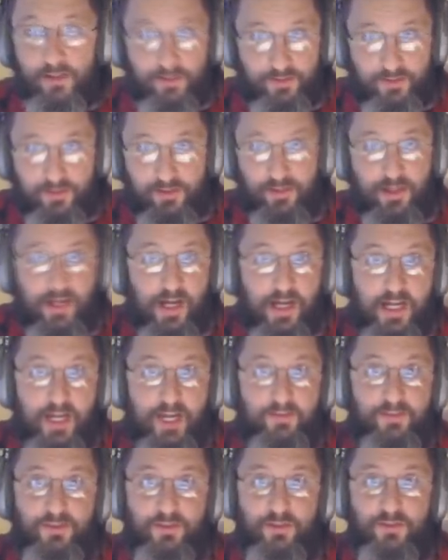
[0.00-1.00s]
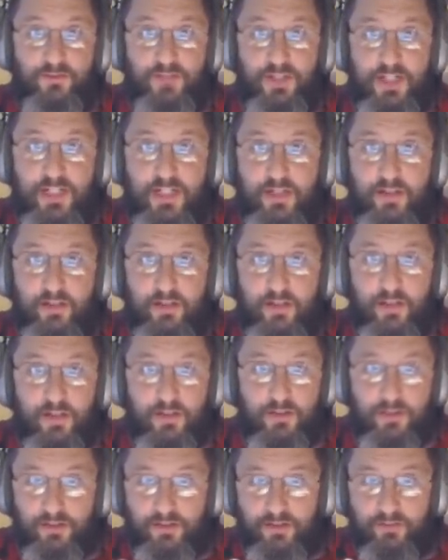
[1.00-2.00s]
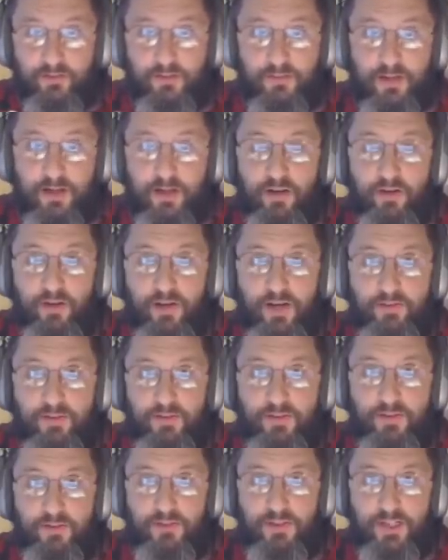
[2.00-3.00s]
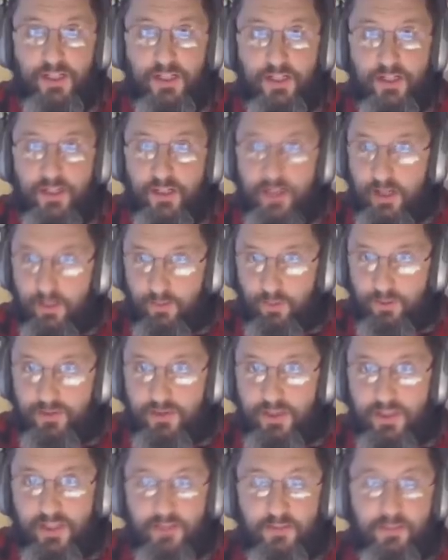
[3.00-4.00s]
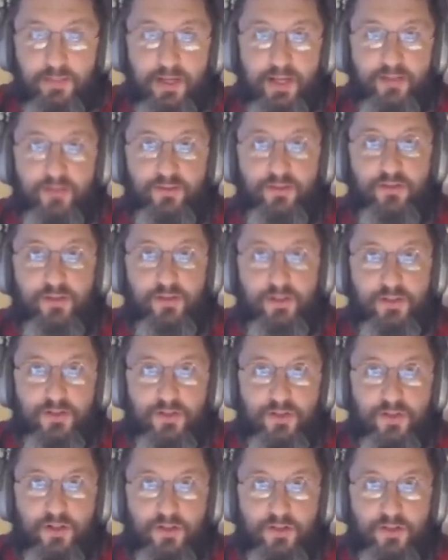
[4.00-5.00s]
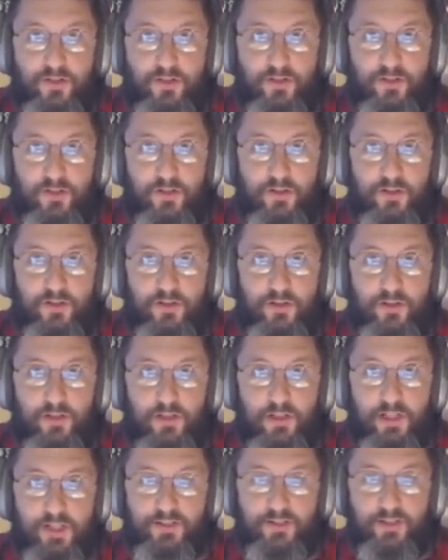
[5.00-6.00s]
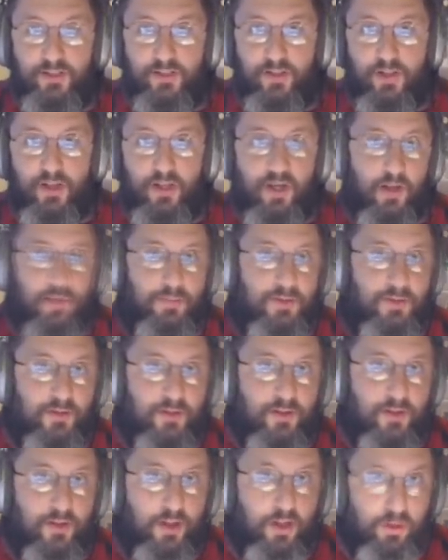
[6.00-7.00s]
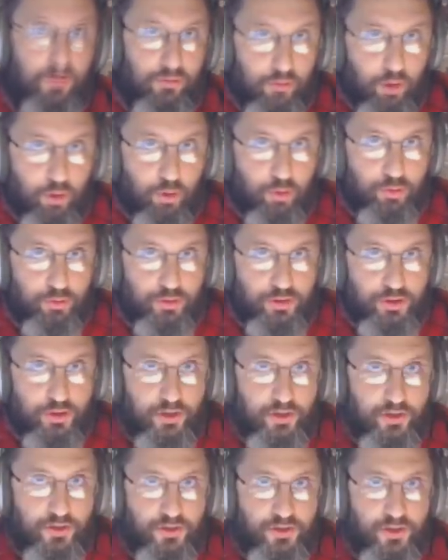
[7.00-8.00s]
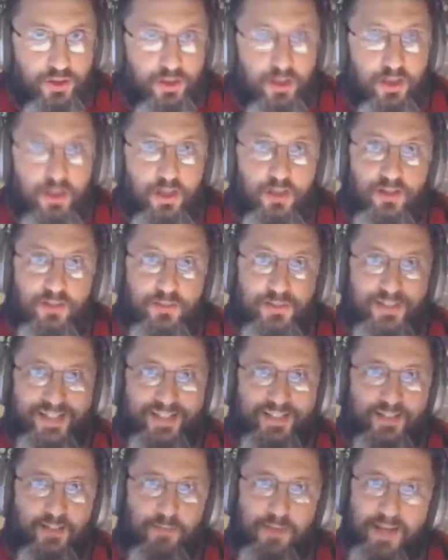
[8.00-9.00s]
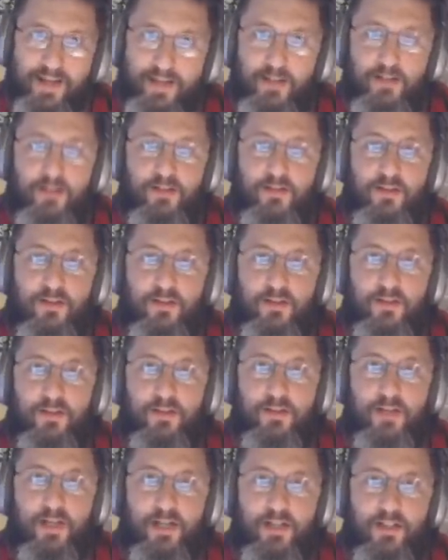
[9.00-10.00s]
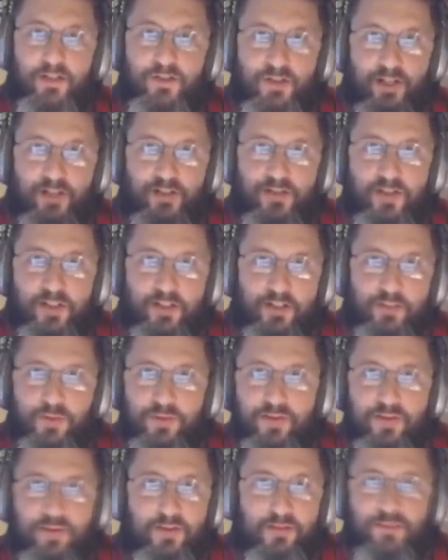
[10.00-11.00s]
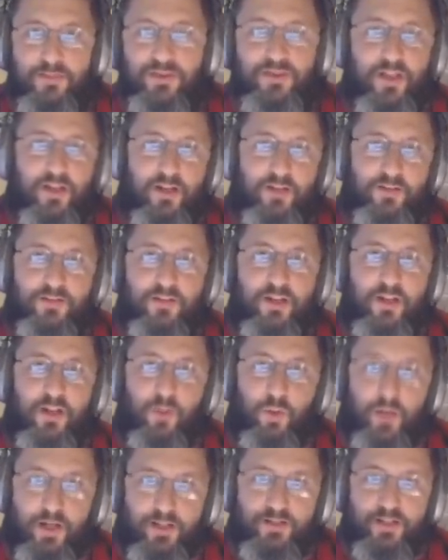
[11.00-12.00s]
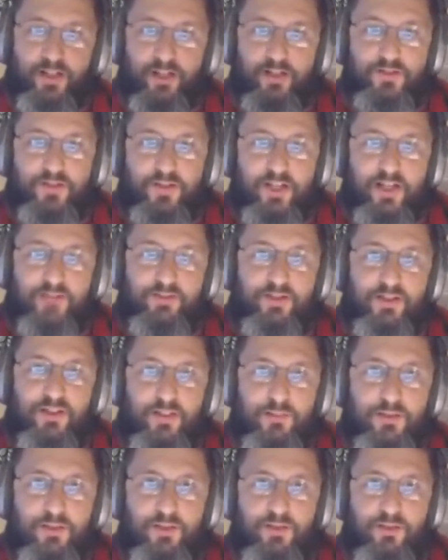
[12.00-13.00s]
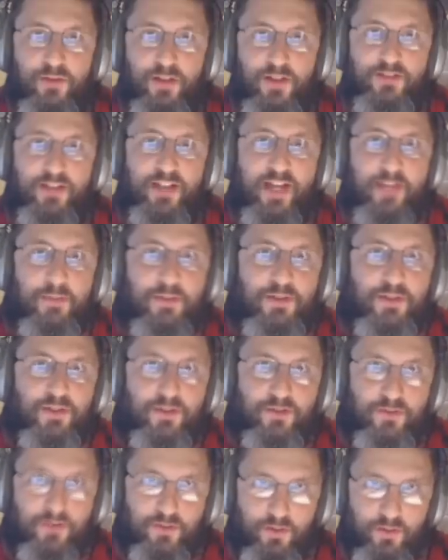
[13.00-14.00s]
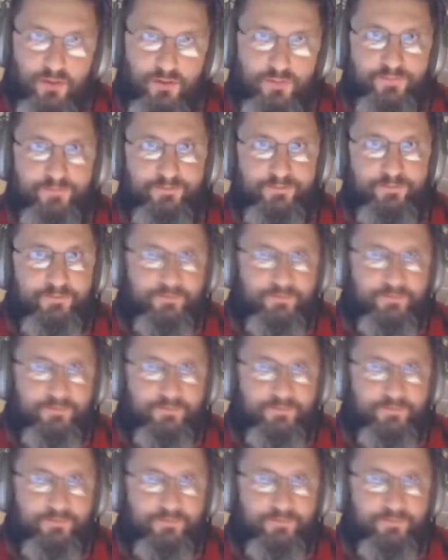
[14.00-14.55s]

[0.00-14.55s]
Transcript: Doesn't the guy have his own deacon? Doesn't Romero have his own deacon? Wasn't he the pastor of this church? Isn't it up to the local church to be independent and to judge things within themselves? Why does Anderson have to come and do damage control?